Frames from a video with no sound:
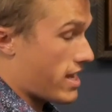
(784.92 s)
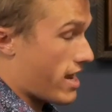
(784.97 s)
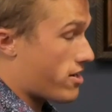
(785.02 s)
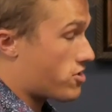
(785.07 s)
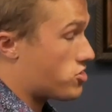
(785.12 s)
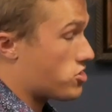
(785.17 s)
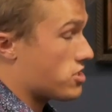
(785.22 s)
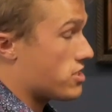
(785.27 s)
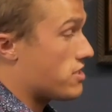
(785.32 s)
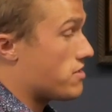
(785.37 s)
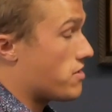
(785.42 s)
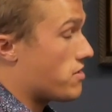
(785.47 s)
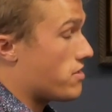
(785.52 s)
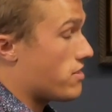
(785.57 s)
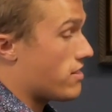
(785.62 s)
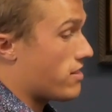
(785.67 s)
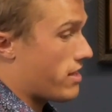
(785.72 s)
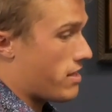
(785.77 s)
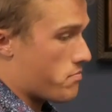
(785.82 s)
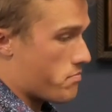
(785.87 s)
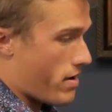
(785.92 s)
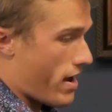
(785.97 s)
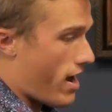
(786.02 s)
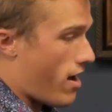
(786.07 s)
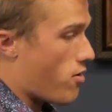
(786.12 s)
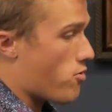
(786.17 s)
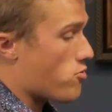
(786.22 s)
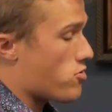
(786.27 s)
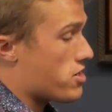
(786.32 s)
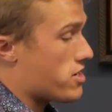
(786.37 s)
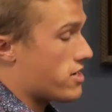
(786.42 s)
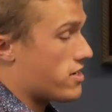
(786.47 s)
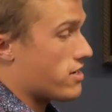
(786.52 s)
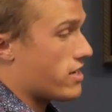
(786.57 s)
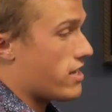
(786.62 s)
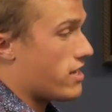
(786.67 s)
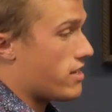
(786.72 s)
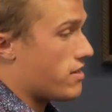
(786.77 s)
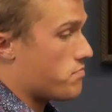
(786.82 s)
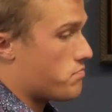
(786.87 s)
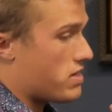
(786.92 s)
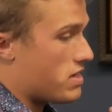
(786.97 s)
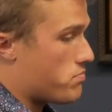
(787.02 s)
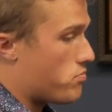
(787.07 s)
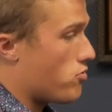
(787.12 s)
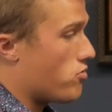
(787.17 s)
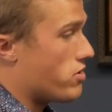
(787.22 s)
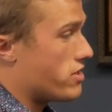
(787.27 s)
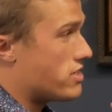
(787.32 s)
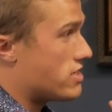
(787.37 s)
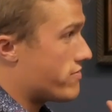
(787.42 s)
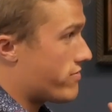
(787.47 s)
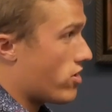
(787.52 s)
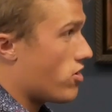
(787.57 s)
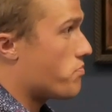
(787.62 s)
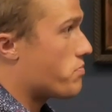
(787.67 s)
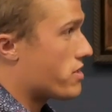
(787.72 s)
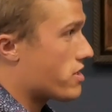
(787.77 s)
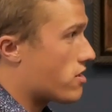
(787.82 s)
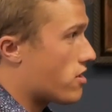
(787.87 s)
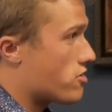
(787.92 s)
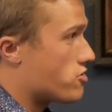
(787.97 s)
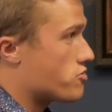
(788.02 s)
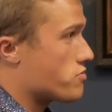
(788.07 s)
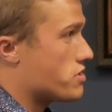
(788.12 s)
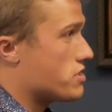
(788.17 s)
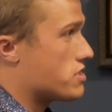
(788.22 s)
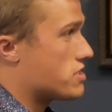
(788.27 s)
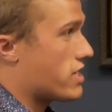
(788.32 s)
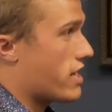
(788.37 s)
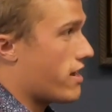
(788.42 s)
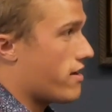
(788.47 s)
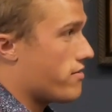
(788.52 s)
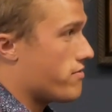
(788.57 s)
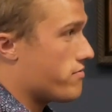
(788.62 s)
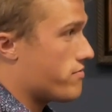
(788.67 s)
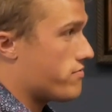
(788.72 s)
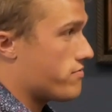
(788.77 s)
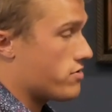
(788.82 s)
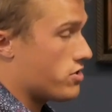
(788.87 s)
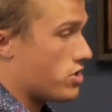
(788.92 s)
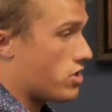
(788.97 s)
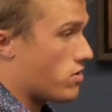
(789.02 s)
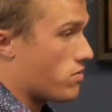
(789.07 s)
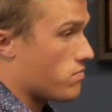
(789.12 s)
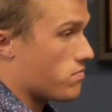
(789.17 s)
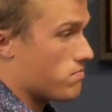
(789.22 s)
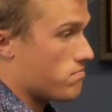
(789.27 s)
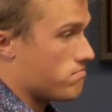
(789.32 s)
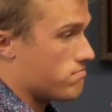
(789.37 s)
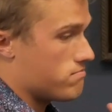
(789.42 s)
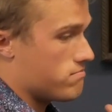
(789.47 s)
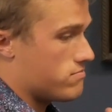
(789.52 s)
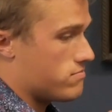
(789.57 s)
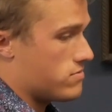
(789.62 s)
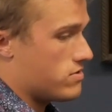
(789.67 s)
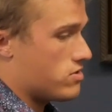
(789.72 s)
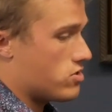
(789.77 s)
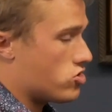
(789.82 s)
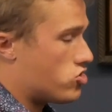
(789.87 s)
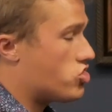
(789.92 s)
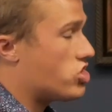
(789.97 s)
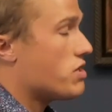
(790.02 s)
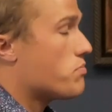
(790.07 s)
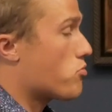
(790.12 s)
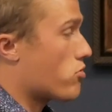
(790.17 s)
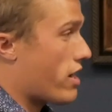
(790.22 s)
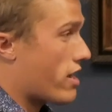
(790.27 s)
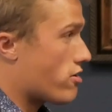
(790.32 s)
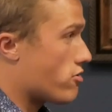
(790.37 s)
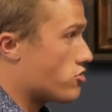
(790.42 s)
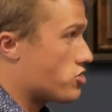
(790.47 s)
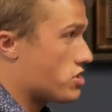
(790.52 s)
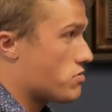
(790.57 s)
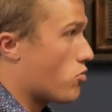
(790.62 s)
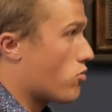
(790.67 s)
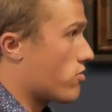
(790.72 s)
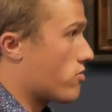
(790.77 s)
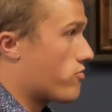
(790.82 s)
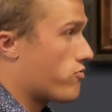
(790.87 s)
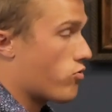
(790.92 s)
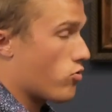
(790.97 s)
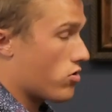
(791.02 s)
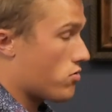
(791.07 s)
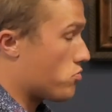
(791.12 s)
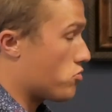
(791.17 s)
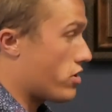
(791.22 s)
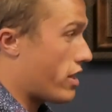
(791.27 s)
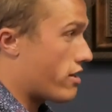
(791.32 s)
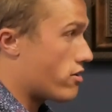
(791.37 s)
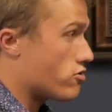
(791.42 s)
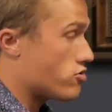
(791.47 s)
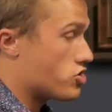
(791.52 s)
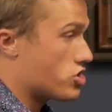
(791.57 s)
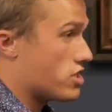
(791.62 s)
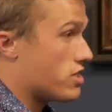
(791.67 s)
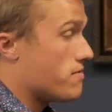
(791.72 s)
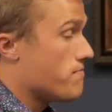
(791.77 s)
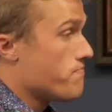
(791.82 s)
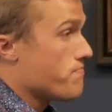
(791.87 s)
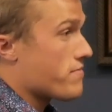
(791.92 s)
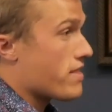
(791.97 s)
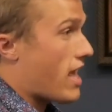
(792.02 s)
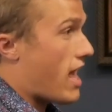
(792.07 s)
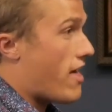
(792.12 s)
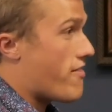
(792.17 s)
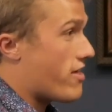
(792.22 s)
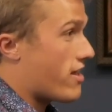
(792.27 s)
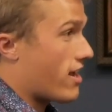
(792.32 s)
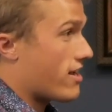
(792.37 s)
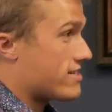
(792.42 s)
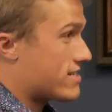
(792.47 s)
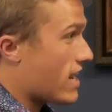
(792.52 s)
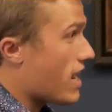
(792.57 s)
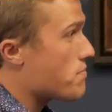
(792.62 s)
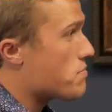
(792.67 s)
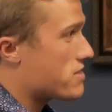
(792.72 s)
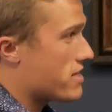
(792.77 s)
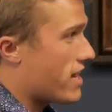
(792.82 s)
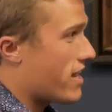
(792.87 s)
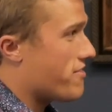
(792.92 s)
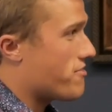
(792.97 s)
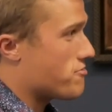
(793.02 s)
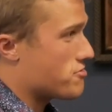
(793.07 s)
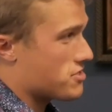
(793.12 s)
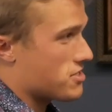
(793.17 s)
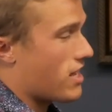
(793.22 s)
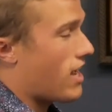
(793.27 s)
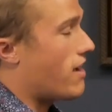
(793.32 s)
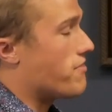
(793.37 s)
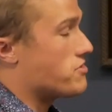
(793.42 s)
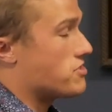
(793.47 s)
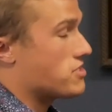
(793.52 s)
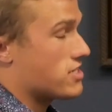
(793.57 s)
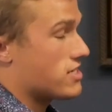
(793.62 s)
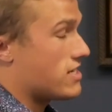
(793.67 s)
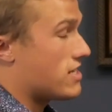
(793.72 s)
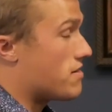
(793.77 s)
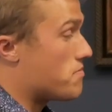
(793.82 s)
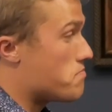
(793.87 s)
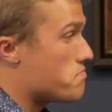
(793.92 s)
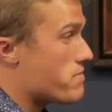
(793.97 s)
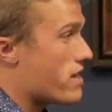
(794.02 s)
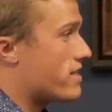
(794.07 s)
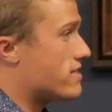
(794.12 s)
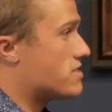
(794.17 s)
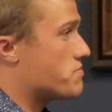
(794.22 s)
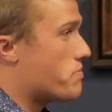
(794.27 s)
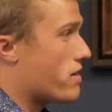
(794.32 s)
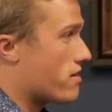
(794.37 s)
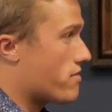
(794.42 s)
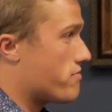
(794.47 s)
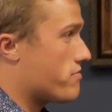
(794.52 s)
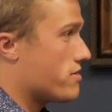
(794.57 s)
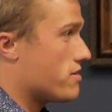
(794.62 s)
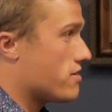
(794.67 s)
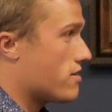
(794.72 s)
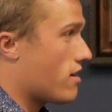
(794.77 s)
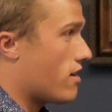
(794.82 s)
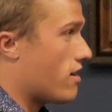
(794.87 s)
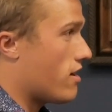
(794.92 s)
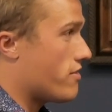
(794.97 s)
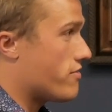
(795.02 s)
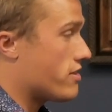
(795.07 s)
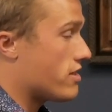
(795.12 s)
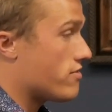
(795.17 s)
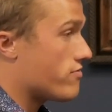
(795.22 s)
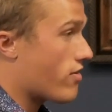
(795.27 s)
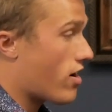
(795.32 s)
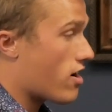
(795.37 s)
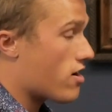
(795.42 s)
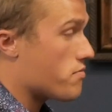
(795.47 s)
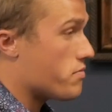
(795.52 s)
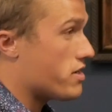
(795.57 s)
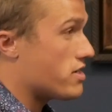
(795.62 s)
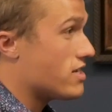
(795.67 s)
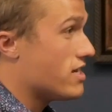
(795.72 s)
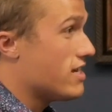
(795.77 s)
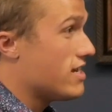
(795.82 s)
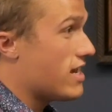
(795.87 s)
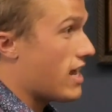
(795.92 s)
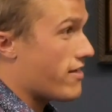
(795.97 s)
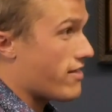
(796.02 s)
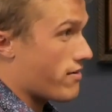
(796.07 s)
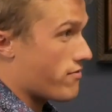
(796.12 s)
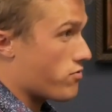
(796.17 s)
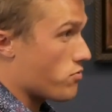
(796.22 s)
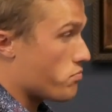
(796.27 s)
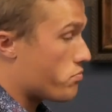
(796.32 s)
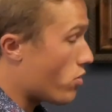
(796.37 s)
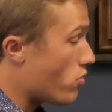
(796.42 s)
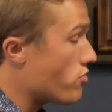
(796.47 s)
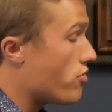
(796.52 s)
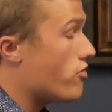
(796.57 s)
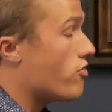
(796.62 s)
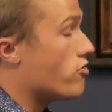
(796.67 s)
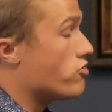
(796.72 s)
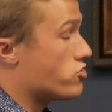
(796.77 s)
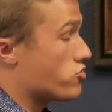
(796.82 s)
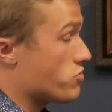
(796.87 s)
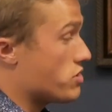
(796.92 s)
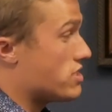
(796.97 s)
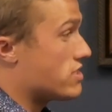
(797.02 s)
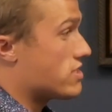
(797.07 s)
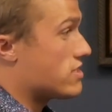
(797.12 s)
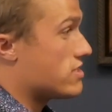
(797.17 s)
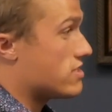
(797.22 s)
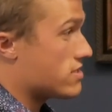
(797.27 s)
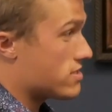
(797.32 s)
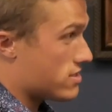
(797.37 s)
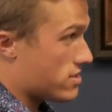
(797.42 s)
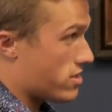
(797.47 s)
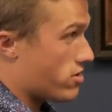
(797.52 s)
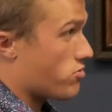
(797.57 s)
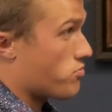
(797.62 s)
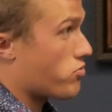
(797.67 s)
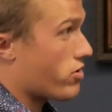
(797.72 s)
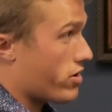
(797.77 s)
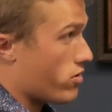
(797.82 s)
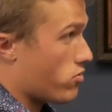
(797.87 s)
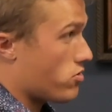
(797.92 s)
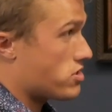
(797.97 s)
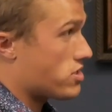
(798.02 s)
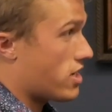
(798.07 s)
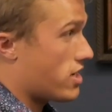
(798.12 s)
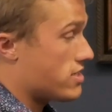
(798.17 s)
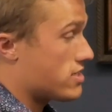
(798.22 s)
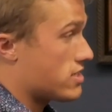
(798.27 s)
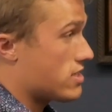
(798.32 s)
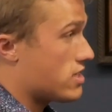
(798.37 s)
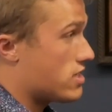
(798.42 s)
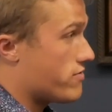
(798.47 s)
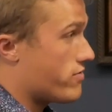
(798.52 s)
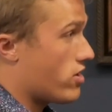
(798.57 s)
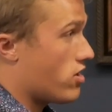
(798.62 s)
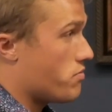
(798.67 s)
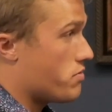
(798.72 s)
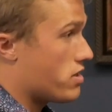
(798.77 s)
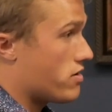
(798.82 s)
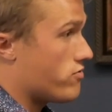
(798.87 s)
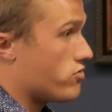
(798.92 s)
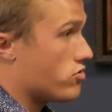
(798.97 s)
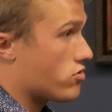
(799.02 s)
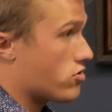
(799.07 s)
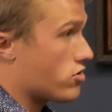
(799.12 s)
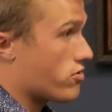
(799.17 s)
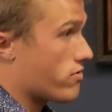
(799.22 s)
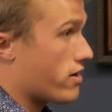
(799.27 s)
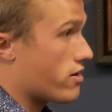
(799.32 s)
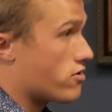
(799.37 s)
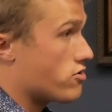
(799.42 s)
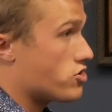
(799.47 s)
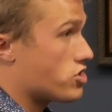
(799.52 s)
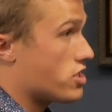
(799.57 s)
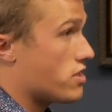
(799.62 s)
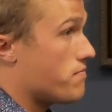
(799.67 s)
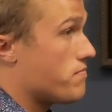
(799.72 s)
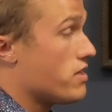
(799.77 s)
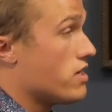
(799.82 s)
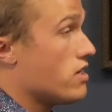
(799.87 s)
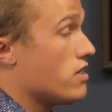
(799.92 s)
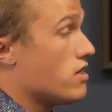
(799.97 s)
actually empowering people in developing countries to have, cheaper energy, more affordable energy. And then on top of that, there's obviously an immense benefit on the environment. And that for both of those reasons, they're prioritizing the development of nuclear energy.